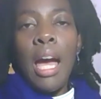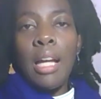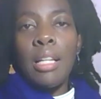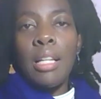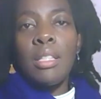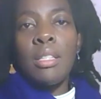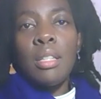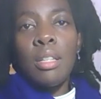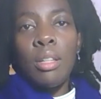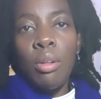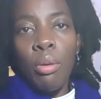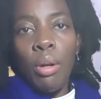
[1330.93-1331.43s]

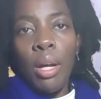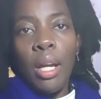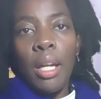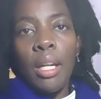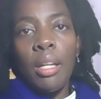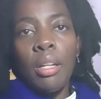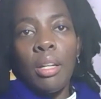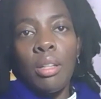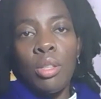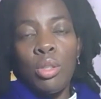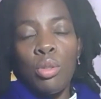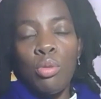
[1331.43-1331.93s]
and to
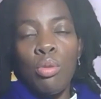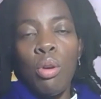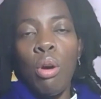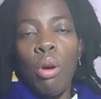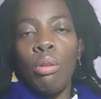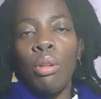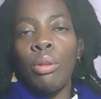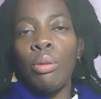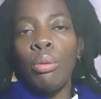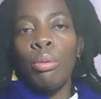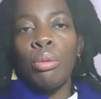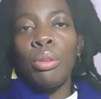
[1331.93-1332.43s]
create
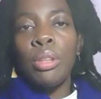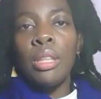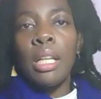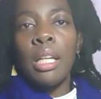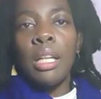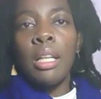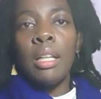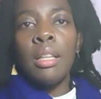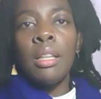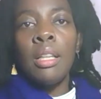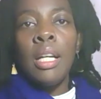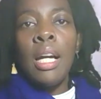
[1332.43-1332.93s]
control and
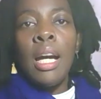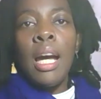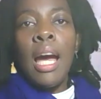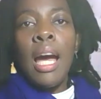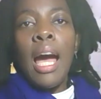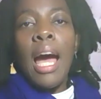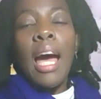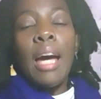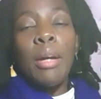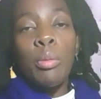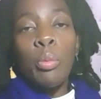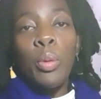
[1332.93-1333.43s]
order.
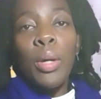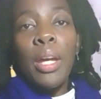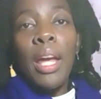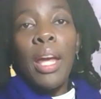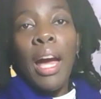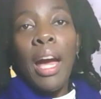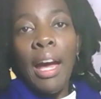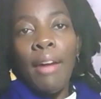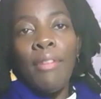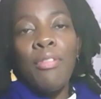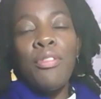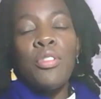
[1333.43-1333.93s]
And we
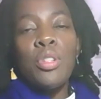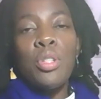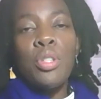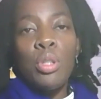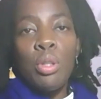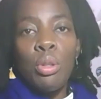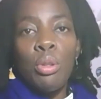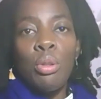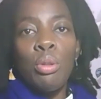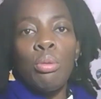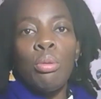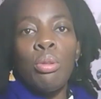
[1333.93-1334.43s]
have
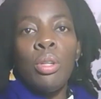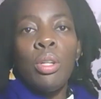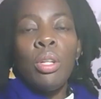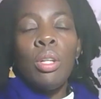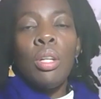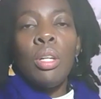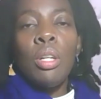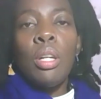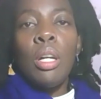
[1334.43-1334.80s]
to